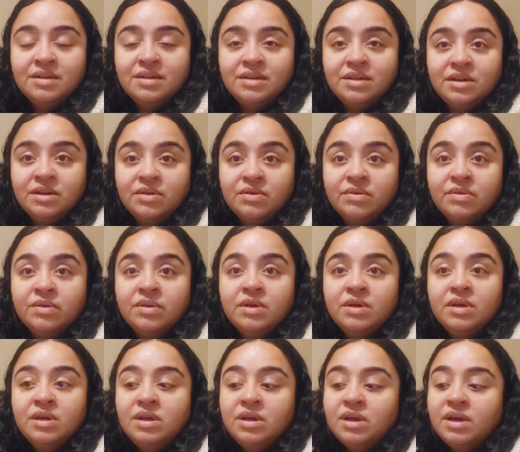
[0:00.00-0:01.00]
you know.
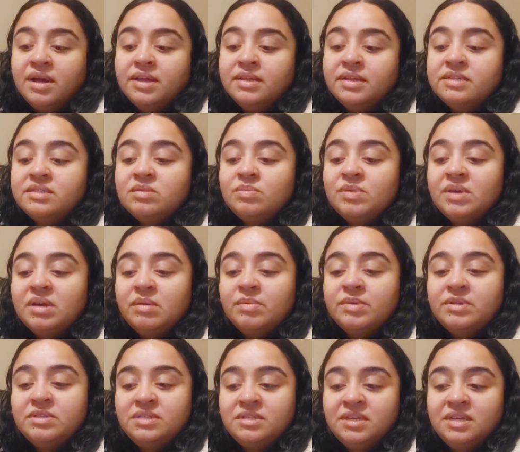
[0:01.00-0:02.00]
I like to be able
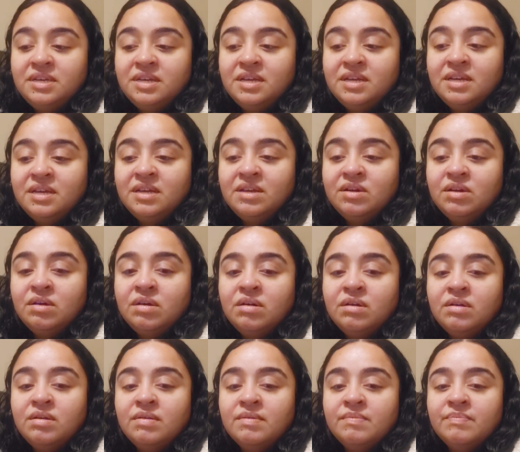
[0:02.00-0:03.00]
to see it
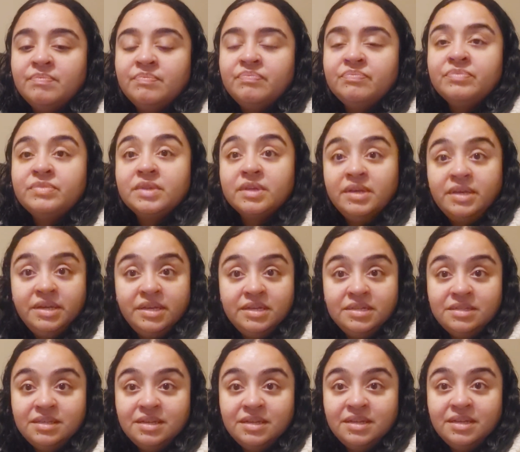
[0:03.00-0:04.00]
um,
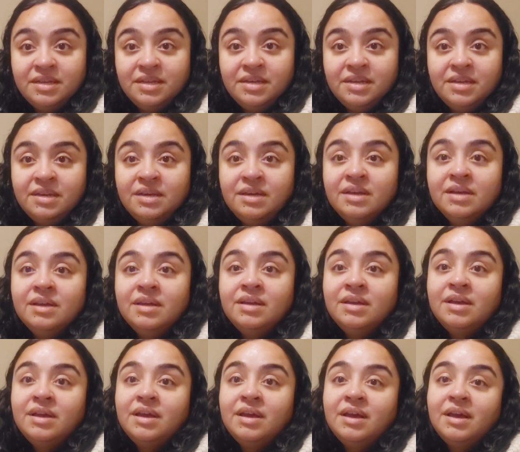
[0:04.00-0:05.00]
easily,
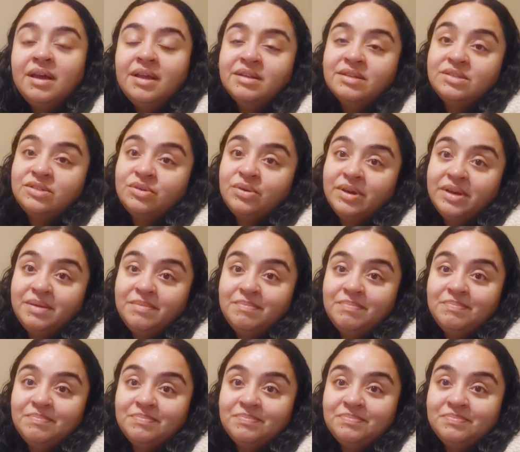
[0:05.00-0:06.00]
and it's great.
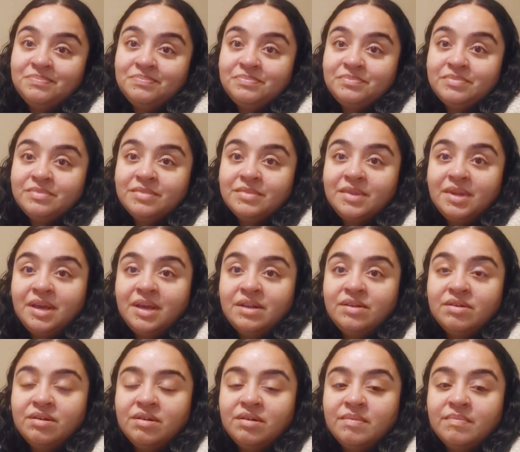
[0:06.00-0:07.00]

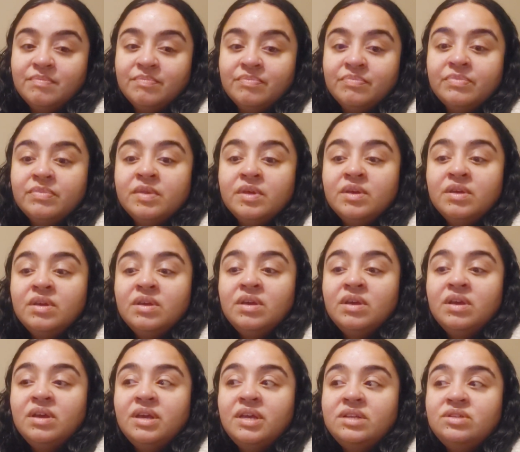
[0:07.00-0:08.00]
And um,
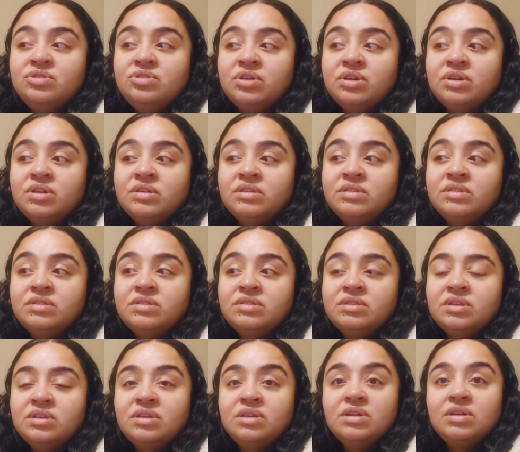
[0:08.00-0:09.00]
it
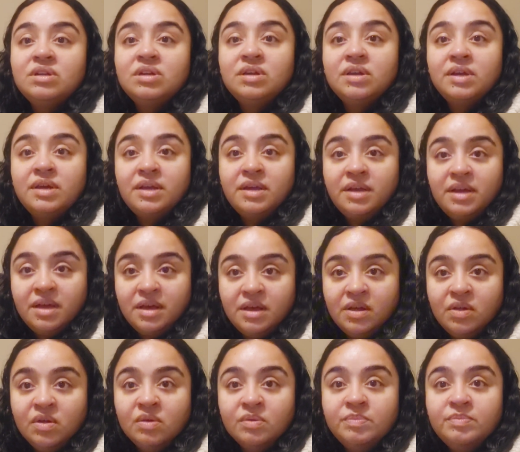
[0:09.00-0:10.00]
just it
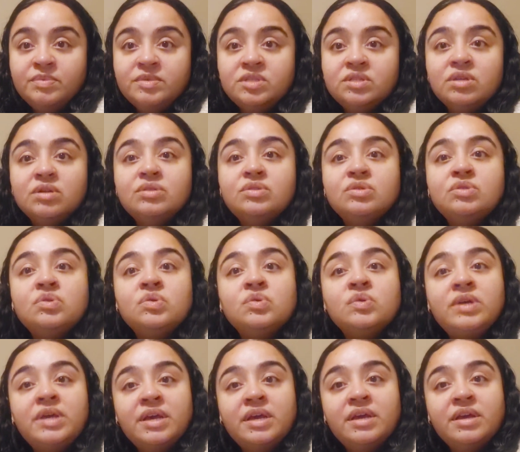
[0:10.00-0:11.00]
helps to
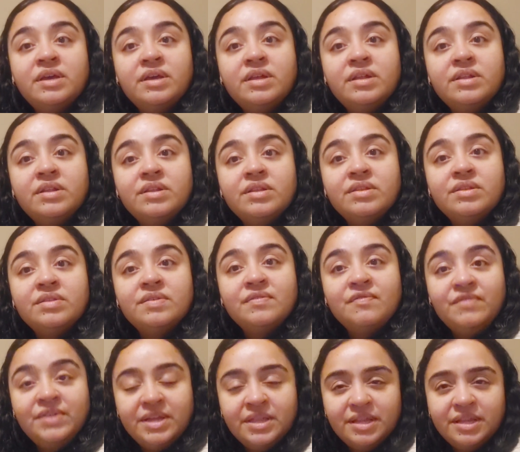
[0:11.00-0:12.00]
get the
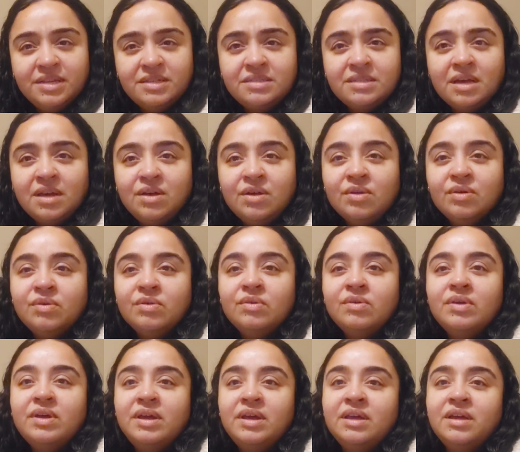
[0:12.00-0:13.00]
feelings
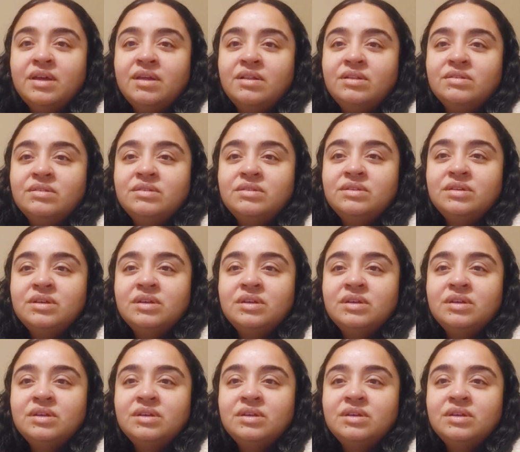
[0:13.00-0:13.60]
out and